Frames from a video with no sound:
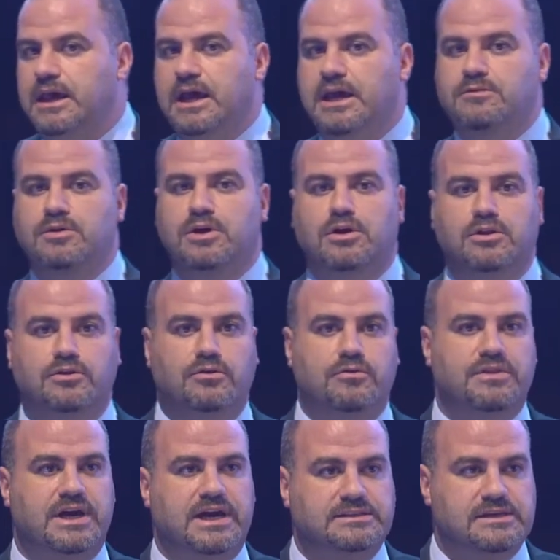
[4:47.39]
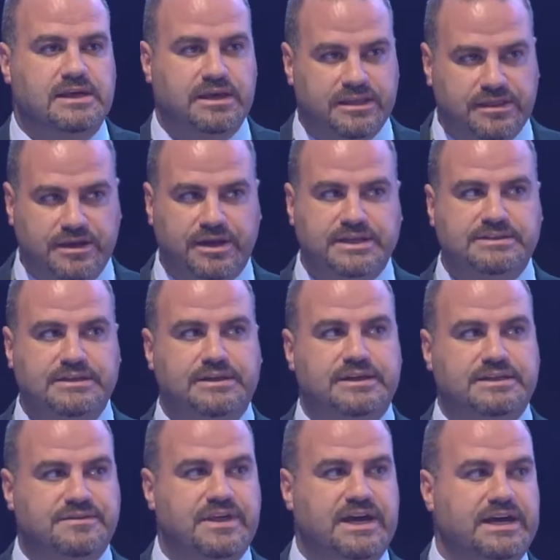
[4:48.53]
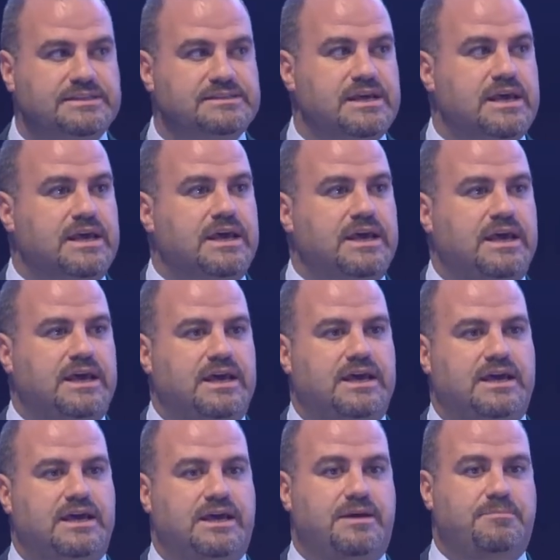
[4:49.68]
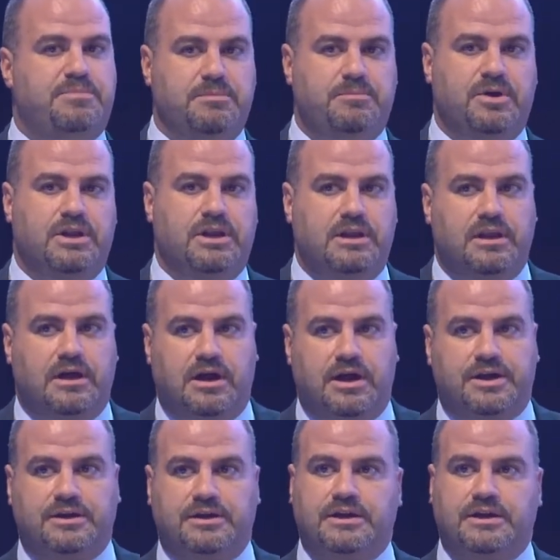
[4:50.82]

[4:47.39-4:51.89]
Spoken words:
and we all know that the reason is that people are